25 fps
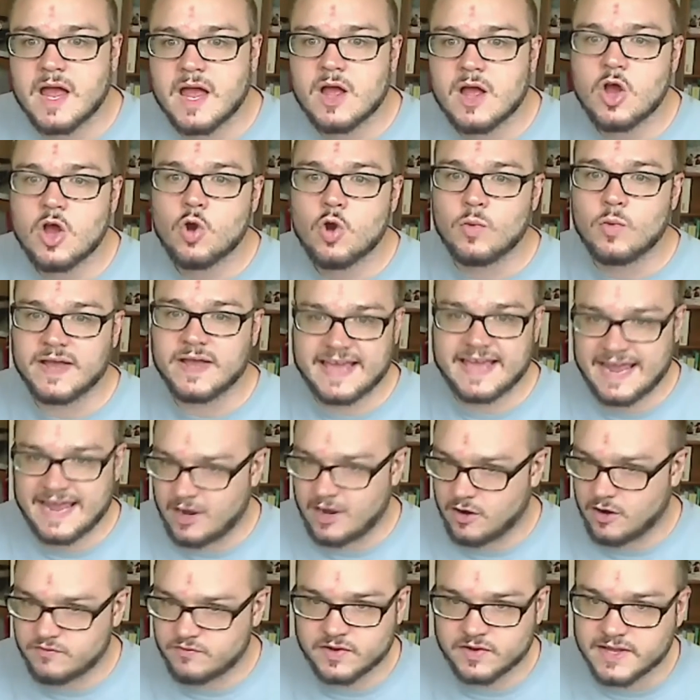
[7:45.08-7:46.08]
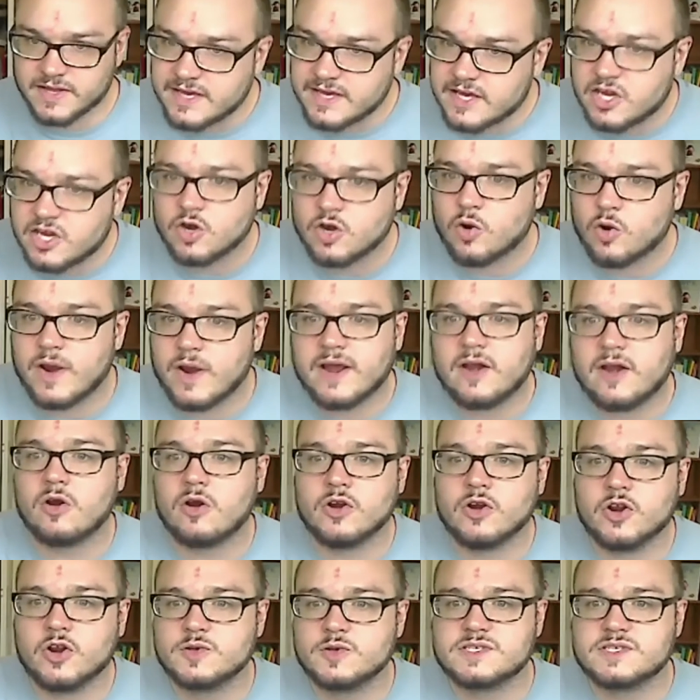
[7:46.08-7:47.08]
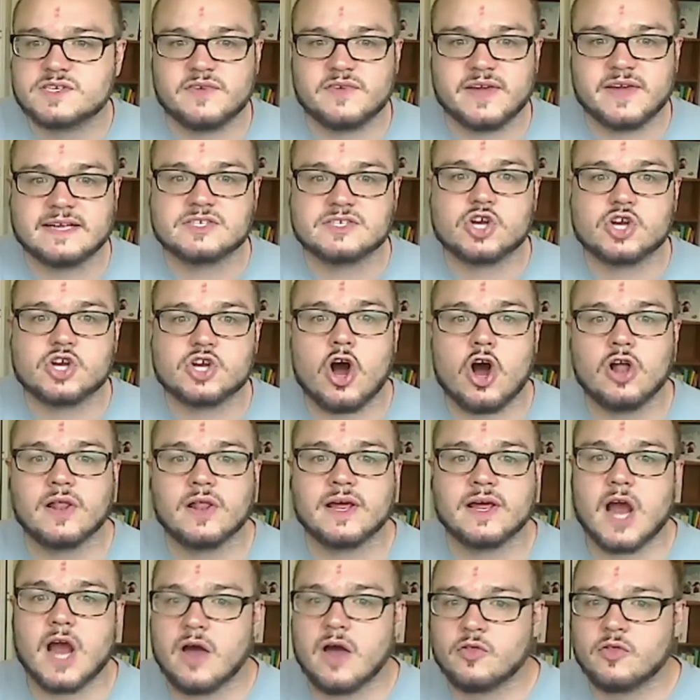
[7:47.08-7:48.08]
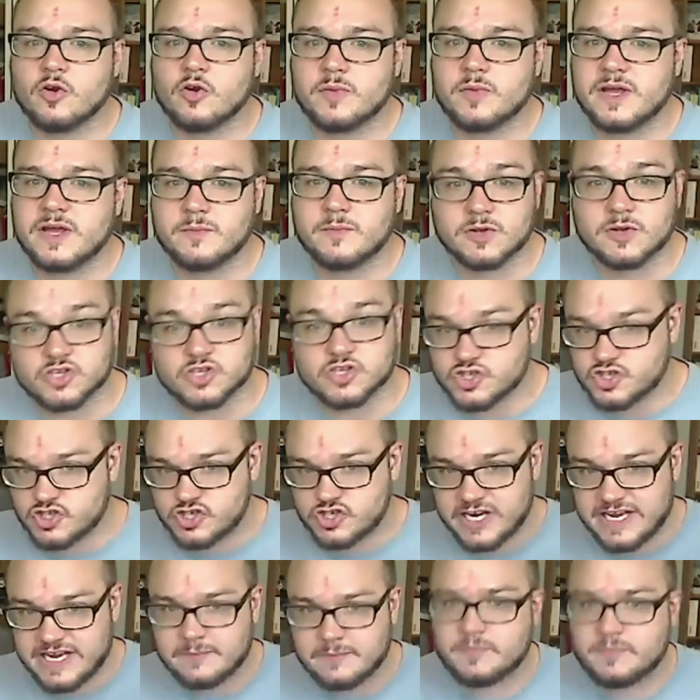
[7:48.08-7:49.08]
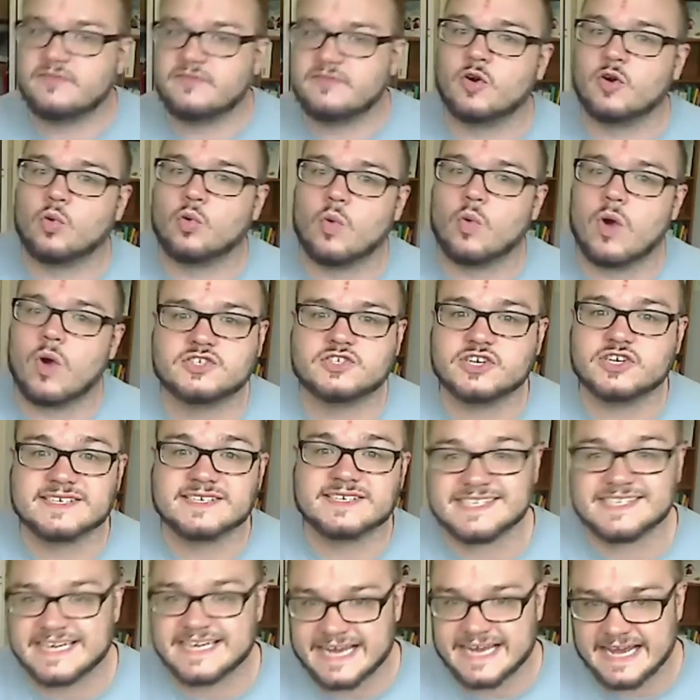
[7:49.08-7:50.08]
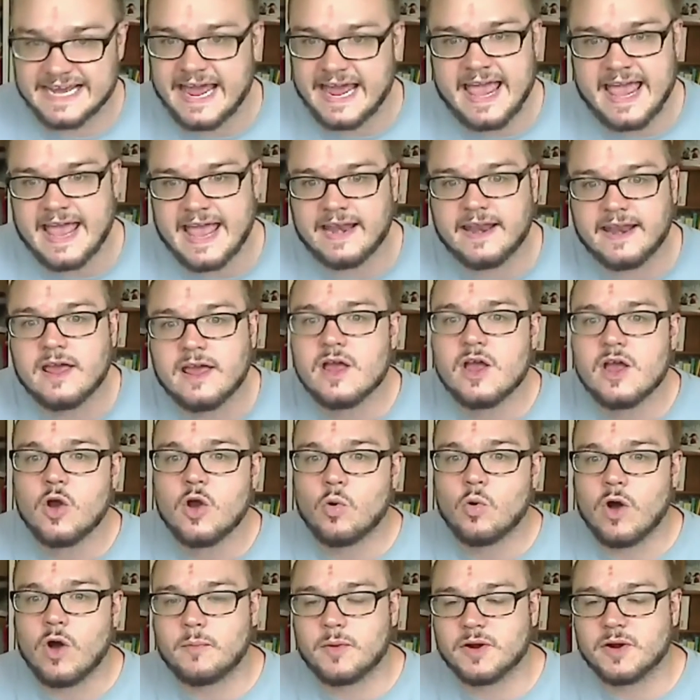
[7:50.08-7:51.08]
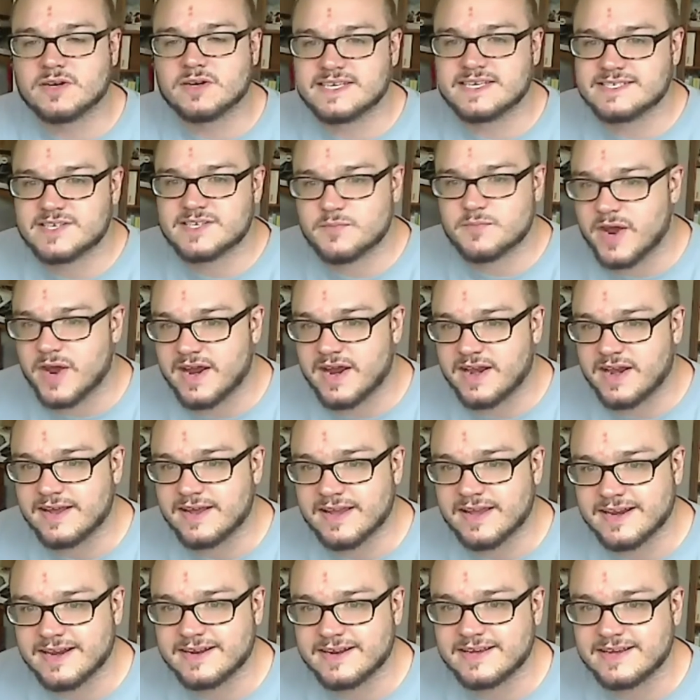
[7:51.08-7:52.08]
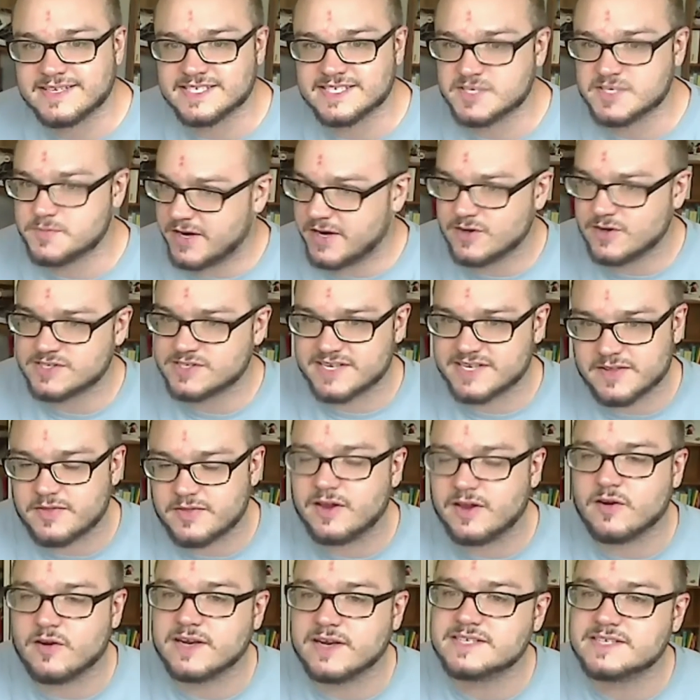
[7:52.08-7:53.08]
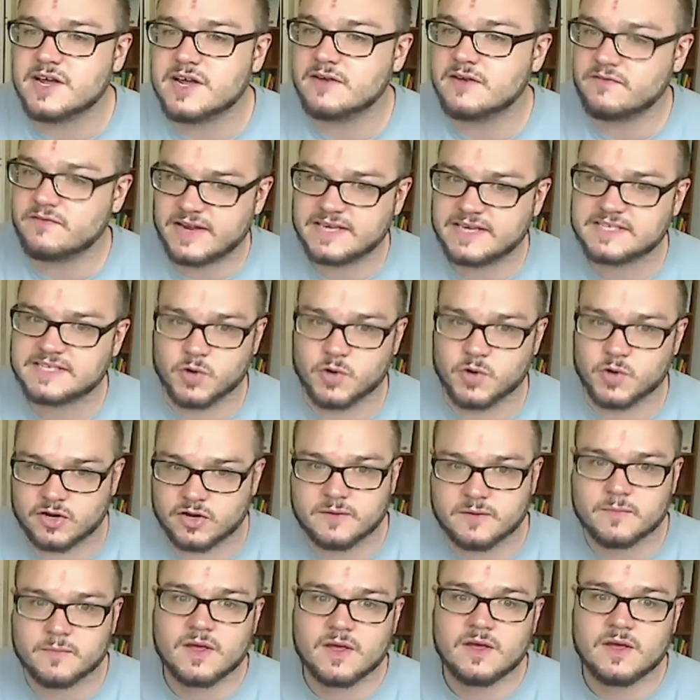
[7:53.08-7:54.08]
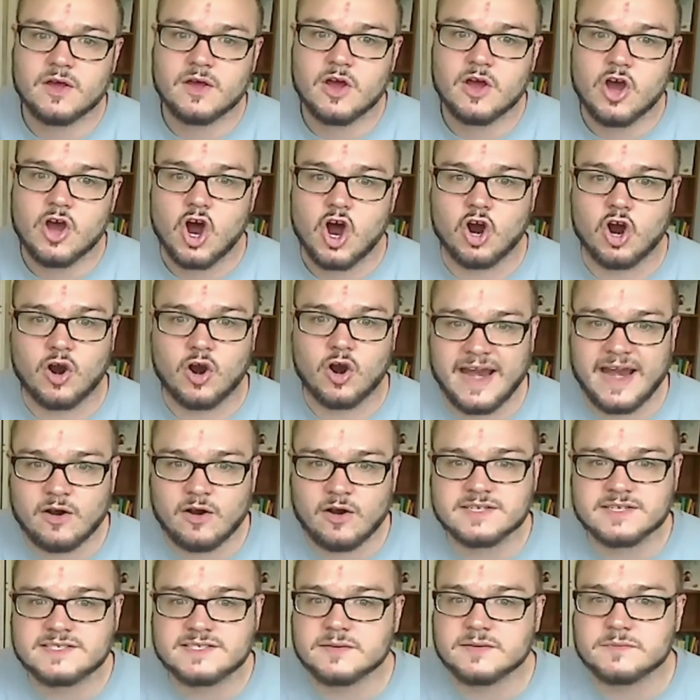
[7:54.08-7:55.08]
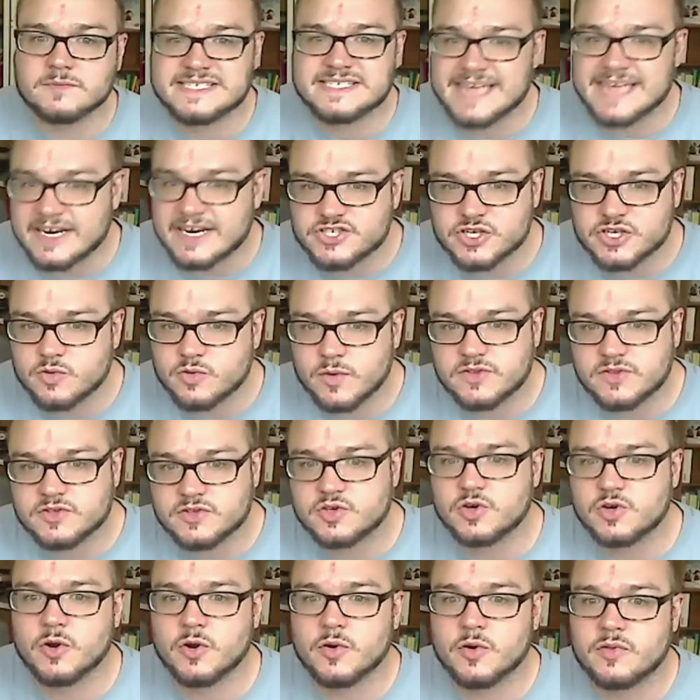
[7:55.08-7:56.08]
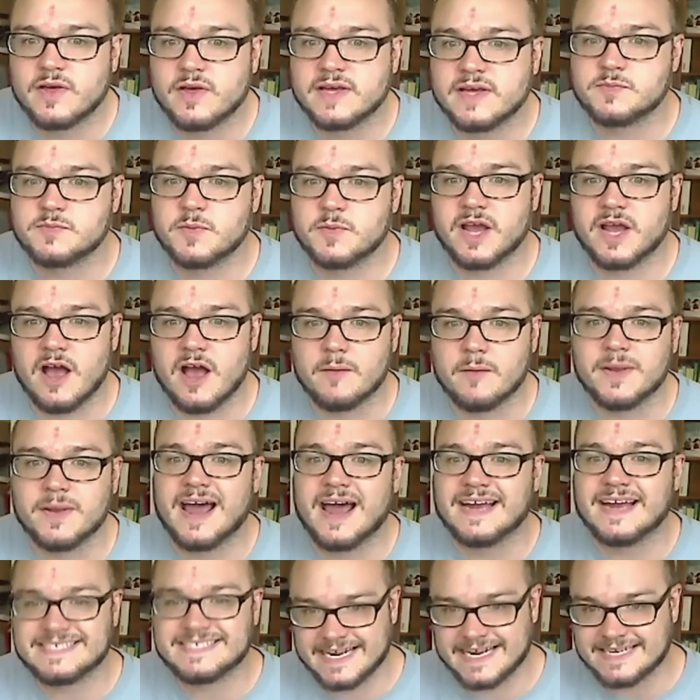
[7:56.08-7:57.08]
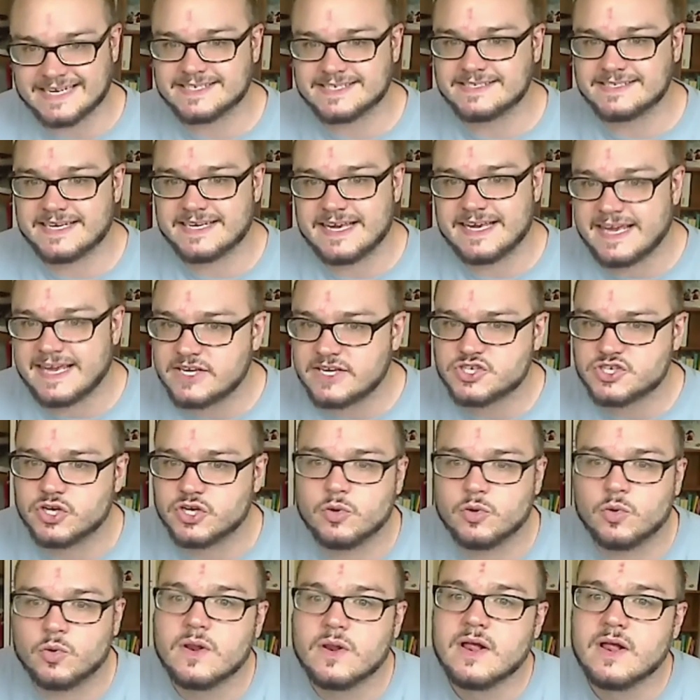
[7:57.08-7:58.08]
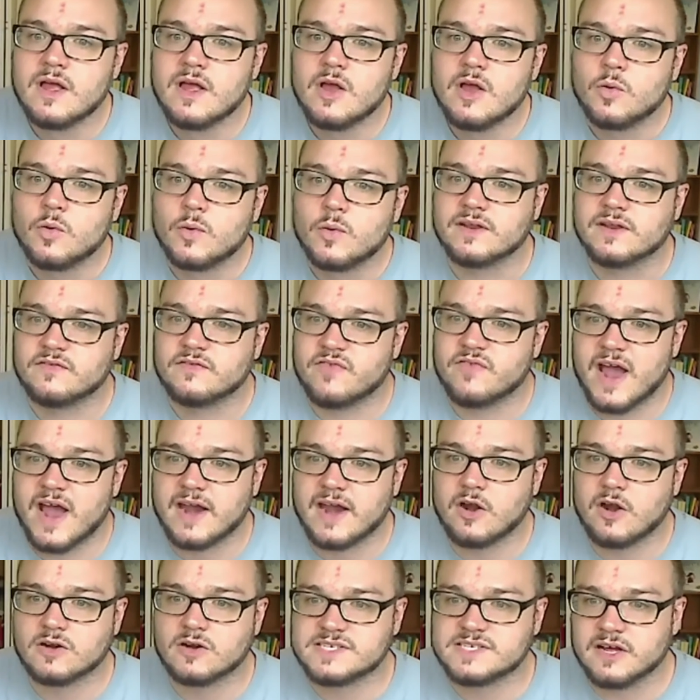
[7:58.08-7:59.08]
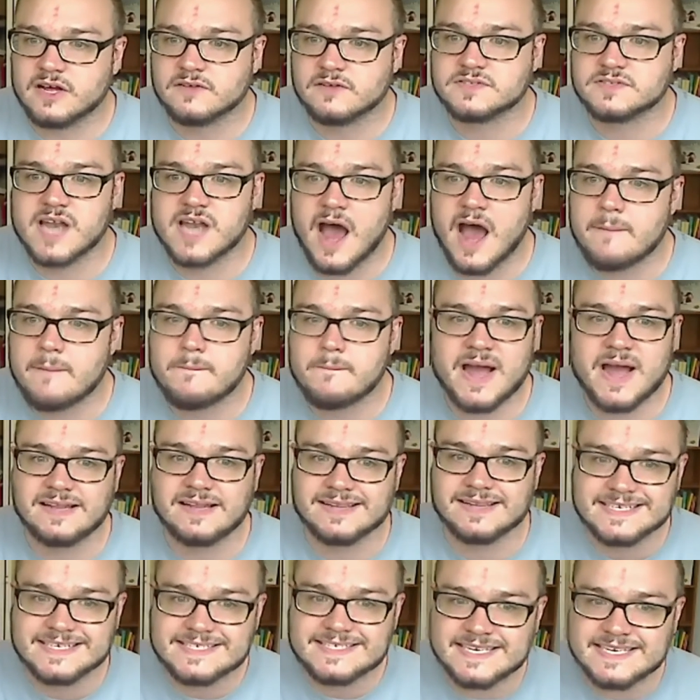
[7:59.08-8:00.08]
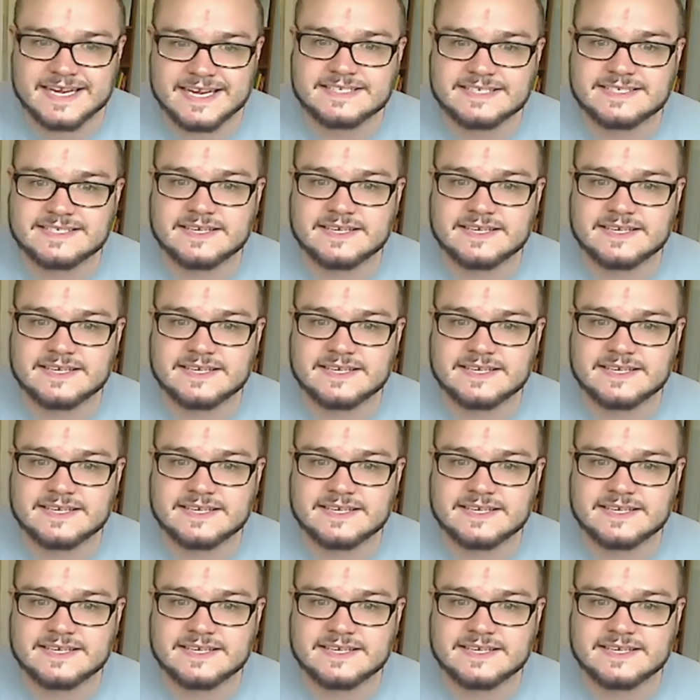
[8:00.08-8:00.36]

We carefully curate our news feeds, calling other people sheep for watching CNN while participating in conspiracy theories on Facebook. Our errant obsession with truth has become an identity issue. We define ourselves not by listening to the